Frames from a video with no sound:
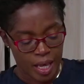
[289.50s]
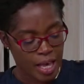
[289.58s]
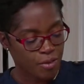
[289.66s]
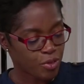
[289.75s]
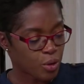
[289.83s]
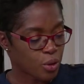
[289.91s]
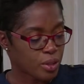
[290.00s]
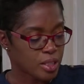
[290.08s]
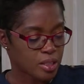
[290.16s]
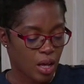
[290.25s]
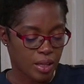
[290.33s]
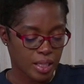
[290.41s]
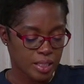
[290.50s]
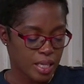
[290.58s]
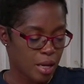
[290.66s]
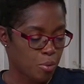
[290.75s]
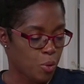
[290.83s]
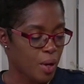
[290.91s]
If you notice on the
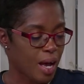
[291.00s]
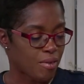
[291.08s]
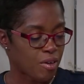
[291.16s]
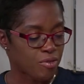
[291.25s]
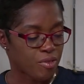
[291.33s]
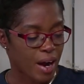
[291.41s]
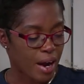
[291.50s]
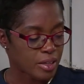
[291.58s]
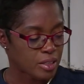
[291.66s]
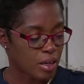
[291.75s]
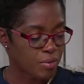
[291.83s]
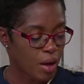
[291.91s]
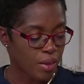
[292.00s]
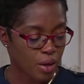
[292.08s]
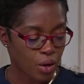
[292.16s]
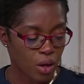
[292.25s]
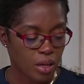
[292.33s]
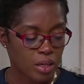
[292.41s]
table we have a variety of
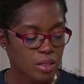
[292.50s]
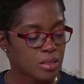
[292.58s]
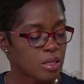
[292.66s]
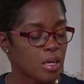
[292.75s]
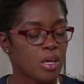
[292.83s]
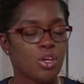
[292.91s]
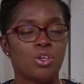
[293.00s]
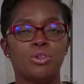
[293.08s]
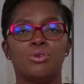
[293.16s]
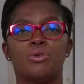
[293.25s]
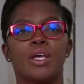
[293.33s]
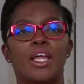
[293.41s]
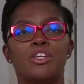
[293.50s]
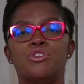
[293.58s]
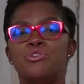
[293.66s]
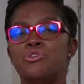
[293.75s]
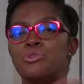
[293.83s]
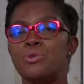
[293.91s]
other colors. You
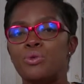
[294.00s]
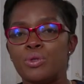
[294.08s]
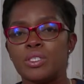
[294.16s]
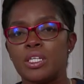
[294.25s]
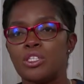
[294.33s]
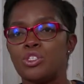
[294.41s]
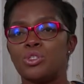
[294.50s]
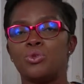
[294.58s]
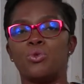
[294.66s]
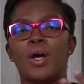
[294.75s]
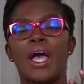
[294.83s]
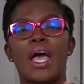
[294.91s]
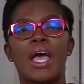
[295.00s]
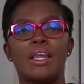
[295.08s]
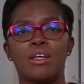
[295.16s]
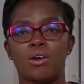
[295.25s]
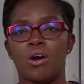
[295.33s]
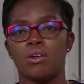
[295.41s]
can use it to do
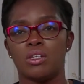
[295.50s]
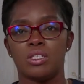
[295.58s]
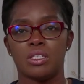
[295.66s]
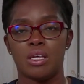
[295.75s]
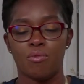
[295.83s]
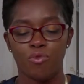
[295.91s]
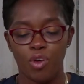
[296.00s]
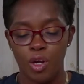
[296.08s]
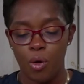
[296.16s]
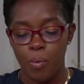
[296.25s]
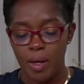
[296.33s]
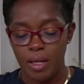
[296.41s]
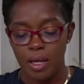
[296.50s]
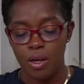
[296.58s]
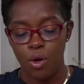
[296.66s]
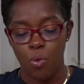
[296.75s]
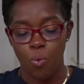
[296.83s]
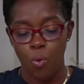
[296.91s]
any color scheme for your
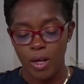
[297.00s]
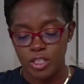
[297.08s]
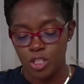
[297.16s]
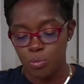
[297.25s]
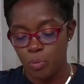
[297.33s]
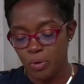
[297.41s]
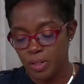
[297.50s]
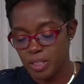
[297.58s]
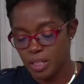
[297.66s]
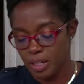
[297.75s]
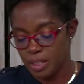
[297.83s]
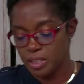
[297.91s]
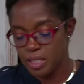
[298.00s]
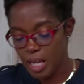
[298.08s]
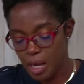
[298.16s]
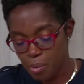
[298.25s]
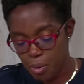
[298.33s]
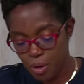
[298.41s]
wedding. Once you put this on the
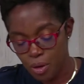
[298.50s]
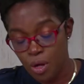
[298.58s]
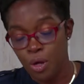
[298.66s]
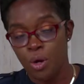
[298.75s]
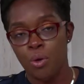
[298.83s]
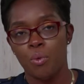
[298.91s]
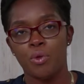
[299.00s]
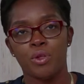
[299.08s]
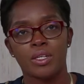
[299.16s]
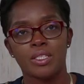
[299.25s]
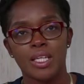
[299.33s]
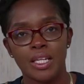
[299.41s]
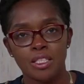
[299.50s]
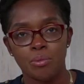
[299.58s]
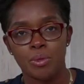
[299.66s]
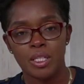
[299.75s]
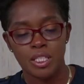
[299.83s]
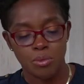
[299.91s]
table with your
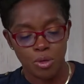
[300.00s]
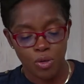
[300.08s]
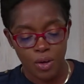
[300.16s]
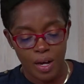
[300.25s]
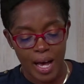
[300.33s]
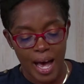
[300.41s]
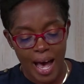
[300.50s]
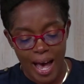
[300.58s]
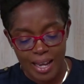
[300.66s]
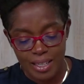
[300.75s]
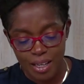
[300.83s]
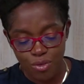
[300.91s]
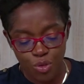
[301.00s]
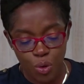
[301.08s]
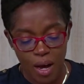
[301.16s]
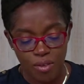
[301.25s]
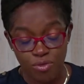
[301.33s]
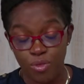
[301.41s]
centerpiece mirror, and if you
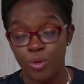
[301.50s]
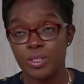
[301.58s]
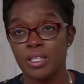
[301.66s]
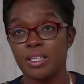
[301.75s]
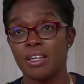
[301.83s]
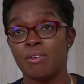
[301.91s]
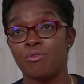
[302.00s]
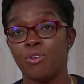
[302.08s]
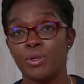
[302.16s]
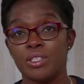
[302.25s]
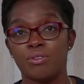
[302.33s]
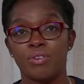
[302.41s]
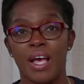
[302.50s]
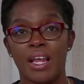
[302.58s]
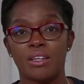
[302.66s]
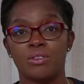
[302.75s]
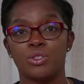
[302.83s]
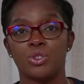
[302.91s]
have votive
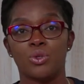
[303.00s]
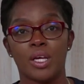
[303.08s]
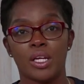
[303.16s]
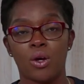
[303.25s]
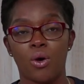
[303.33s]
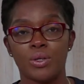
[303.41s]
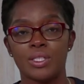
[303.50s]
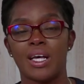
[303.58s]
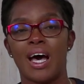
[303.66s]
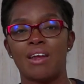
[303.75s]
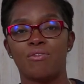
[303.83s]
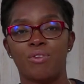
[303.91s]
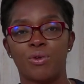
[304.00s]
candles, you can also add